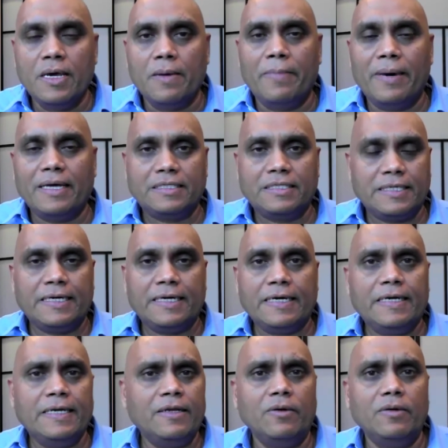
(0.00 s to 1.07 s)
but
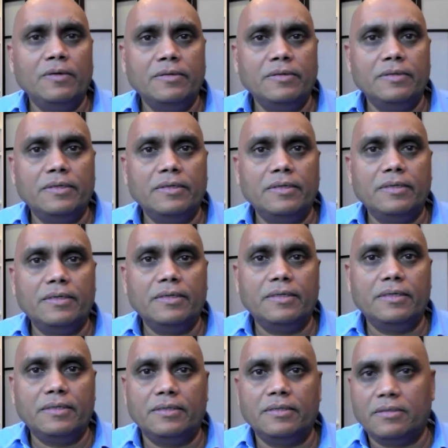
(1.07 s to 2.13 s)

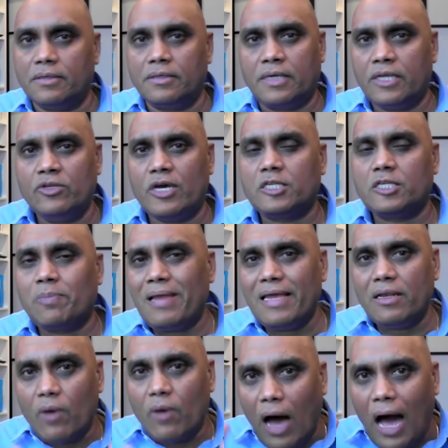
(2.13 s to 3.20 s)
can you
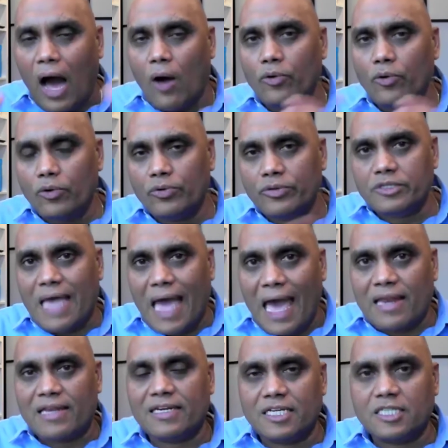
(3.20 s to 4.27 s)
explain how do these
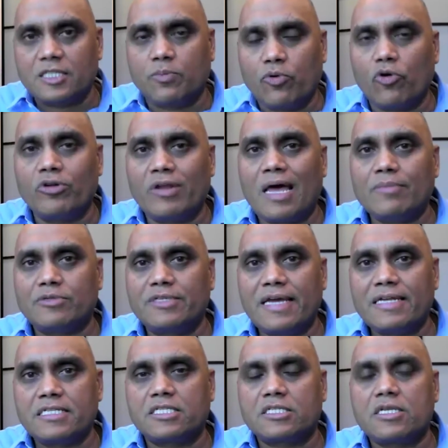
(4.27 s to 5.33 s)
analytics programs
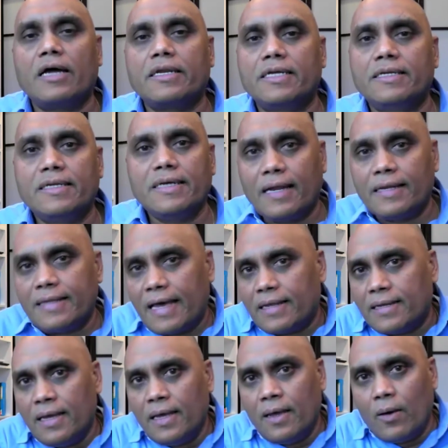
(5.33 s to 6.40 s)
get started, and
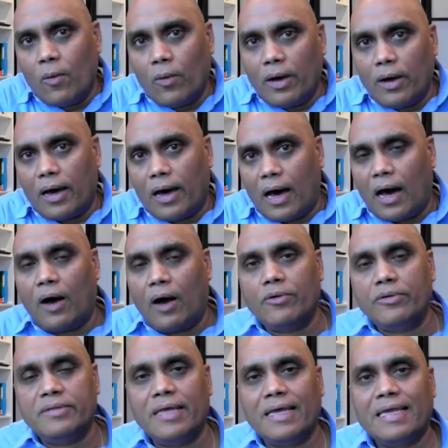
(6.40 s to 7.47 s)
then how
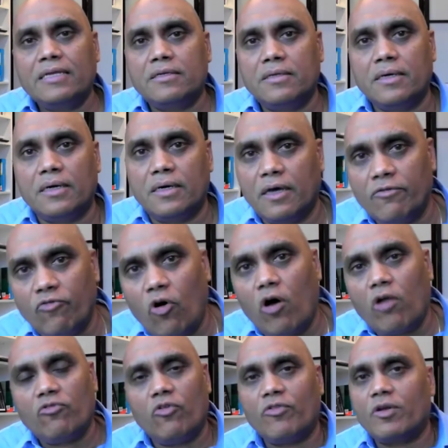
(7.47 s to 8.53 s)
they get
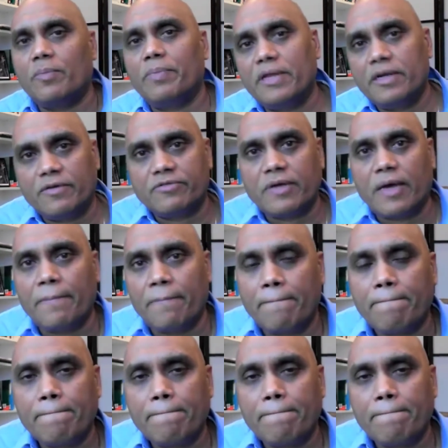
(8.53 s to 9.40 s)
evolve over a period of time?